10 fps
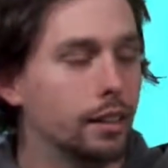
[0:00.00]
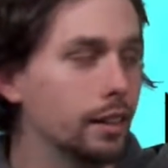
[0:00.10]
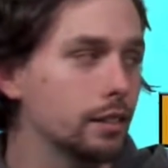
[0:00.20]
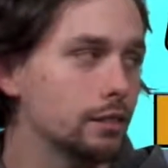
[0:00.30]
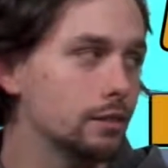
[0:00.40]

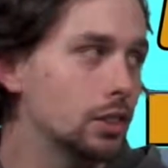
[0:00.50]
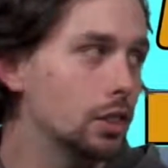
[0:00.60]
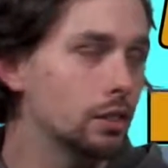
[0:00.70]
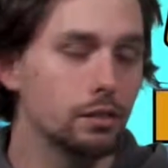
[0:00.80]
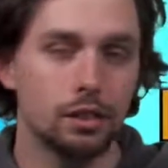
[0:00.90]
Yeah.
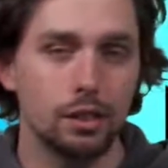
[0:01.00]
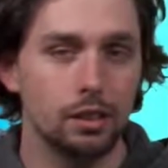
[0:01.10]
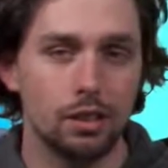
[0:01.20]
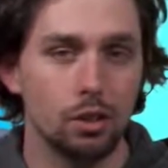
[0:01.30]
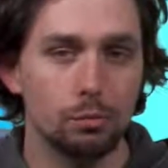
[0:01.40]
So
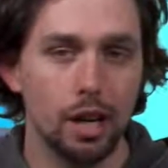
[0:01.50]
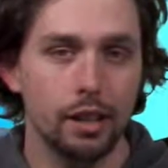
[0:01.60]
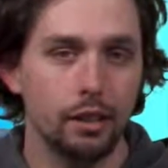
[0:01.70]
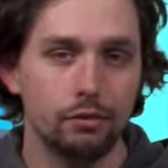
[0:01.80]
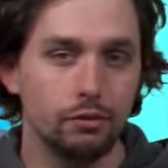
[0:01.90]
don't buy
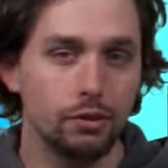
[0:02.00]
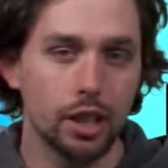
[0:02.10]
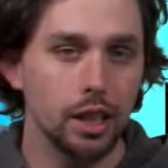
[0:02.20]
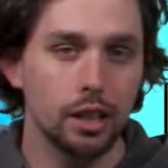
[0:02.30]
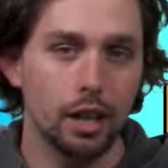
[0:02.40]
that
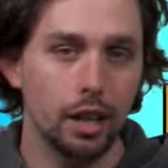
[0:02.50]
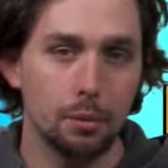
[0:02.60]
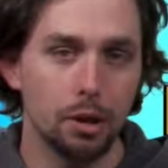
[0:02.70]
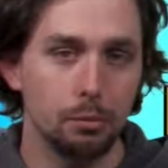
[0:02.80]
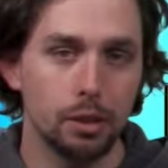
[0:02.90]
fucking
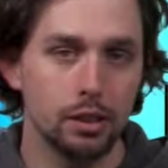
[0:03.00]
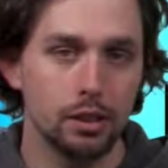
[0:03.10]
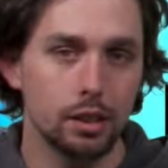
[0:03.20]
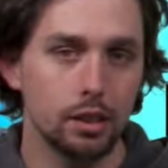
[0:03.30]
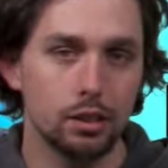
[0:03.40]
game on
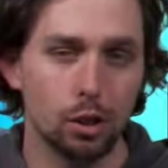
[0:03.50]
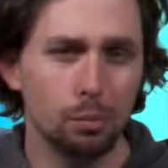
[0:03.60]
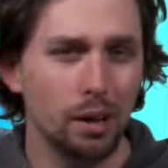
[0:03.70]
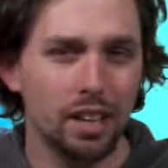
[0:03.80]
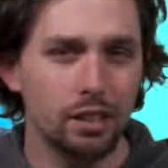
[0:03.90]
PC.
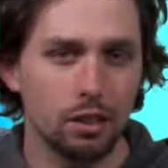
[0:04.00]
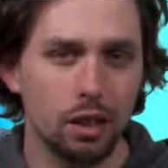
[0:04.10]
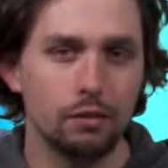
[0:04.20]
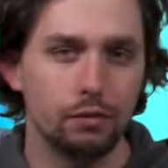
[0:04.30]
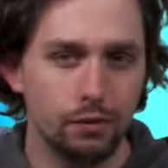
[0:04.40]
Don't buy it at
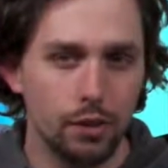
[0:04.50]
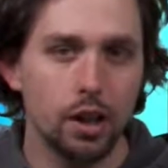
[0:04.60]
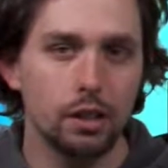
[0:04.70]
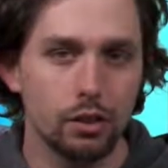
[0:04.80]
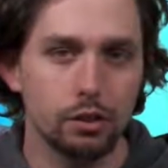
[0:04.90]
all.
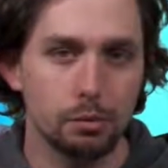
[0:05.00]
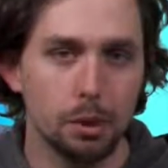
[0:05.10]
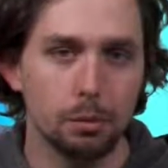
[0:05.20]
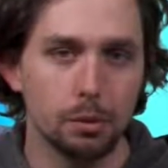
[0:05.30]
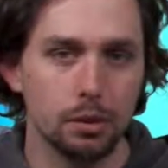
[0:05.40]
Fuck those
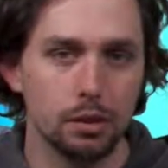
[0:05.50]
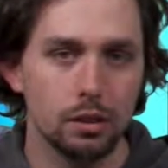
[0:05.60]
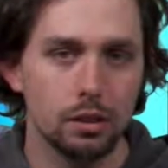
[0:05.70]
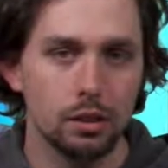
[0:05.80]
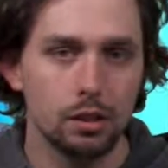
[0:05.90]
people.
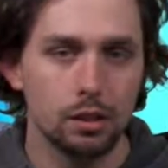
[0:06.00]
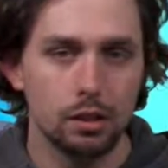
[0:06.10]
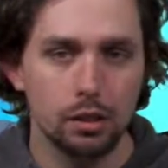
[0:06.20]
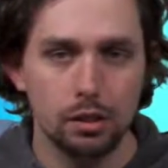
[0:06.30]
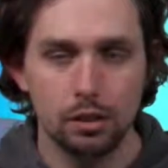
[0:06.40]

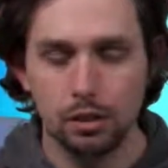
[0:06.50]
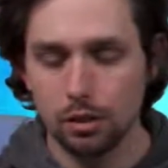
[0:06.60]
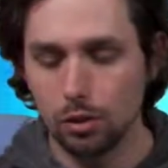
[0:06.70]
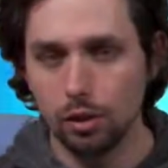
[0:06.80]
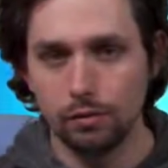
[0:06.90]

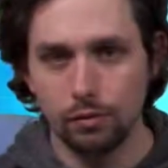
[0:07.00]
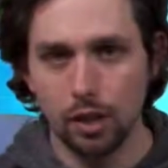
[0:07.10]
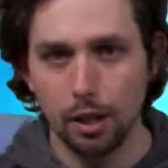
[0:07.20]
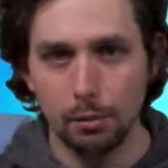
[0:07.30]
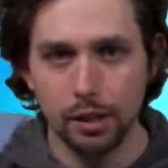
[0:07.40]
Quit
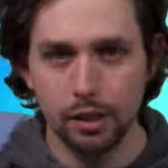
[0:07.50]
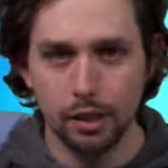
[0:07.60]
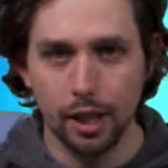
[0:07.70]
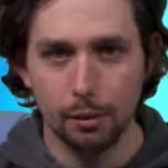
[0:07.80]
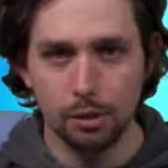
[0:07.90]
farming your
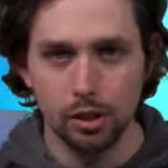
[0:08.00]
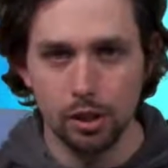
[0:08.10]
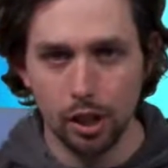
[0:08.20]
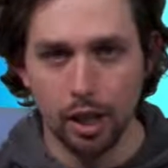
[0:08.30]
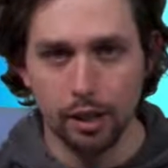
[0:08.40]
games to
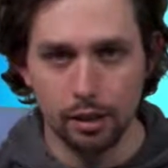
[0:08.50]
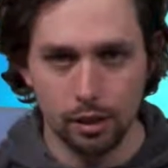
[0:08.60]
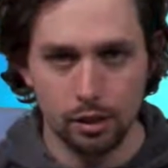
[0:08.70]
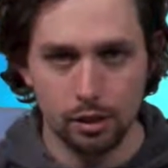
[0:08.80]
China.